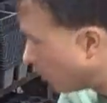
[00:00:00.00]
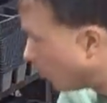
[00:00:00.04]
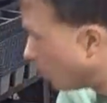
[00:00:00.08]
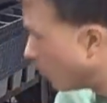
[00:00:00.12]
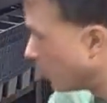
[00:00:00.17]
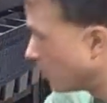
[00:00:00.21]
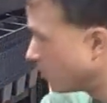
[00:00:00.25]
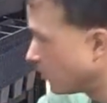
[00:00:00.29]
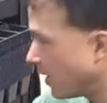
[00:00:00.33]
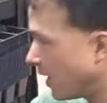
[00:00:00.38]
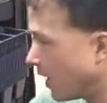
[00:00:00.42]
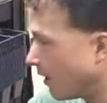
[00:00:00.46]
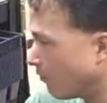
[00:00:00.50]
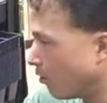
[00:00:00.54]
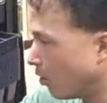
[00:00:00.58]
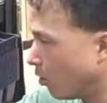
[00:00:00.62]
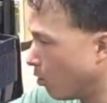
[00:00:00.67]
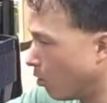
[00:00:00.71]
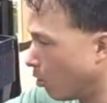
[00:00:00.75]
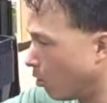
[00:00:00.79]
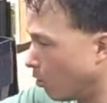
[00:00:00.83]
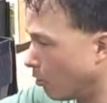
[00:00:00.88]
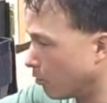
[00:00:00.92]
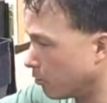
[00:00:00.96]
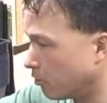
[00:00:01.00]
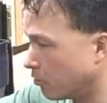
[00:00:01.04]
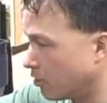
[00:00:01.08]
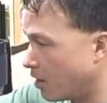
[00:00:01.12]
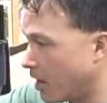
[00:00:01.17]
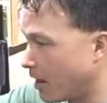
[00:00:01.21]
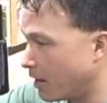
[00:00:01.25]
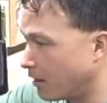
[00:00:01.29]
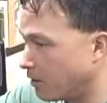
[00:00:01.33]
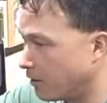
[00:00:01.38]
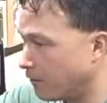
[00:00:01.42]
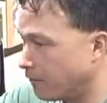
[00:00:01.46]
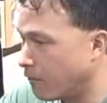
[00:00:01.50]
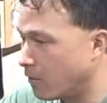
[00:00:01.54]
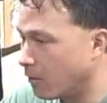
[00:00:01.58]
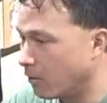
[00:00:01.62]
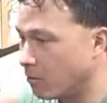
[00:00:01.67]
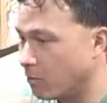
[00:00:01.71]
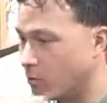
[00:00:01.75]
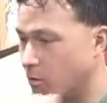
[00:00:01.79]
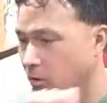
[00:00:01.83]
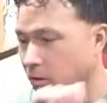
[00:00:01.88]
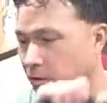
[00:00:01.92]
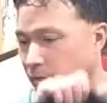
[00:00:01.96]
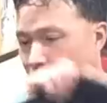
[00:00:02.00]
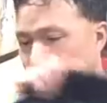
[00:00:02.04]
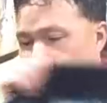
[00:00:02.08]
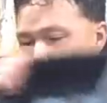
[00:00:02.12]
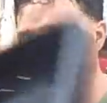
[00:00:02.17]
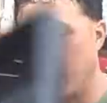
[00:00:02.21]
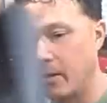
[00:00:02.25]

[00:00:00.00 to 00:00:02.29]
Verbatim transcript: The ones that have the holes are not good for growing the